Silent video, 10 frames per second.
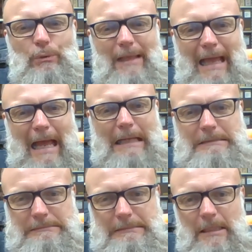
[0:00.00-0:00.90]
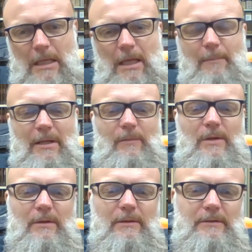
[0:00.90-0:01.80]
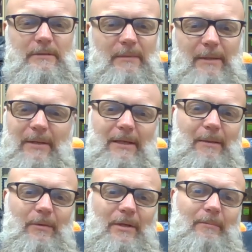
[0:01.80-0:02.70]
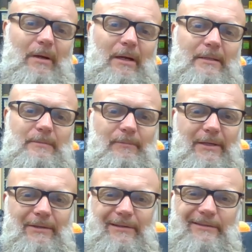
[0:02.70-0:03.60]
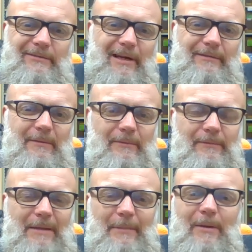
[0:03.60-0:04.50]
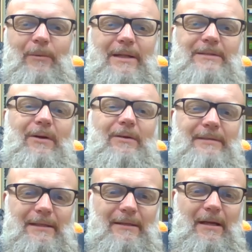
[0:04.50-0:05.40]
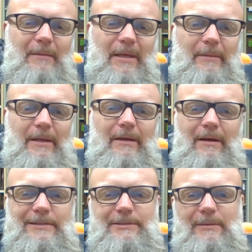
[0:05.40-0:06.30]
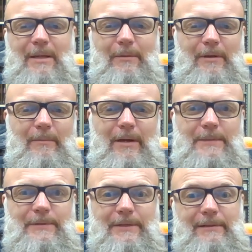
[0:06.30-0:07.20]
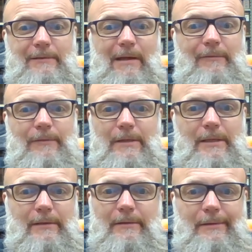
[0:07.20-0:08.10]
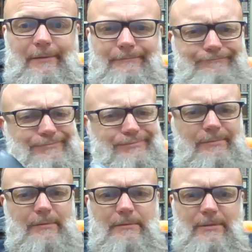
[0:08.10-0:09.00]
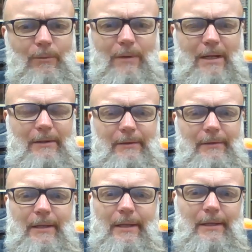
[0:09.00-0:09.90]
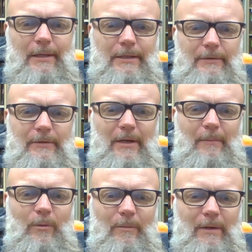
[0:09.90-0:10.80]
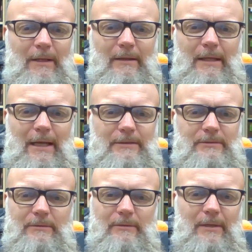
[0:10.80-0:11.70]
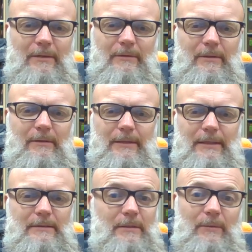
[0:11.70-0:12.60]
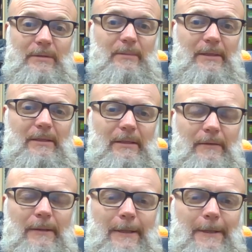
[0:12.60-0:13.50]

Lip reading: do that. But if you're losing maybe a couple $100, but you get to drive something, maybe when it's all said and done, maybe it costs you a couple $100, but you get to drive it for a year or two. So what, dude? You drop more money than that screwing around doing other things. So what's the big deal?